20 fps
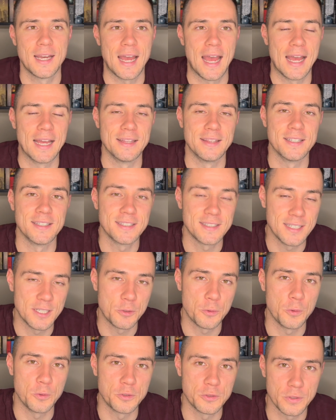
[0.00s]
and the
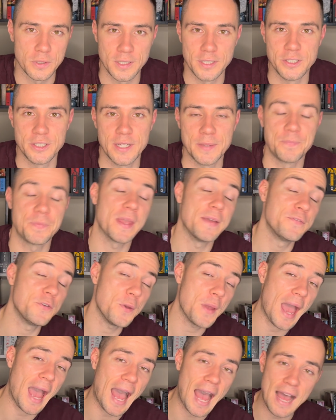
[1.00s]
sequel trilogy? If you
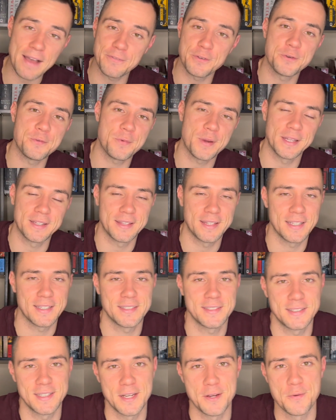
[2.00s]
haven't read
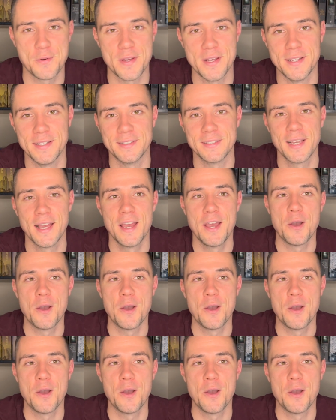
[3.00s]
this series,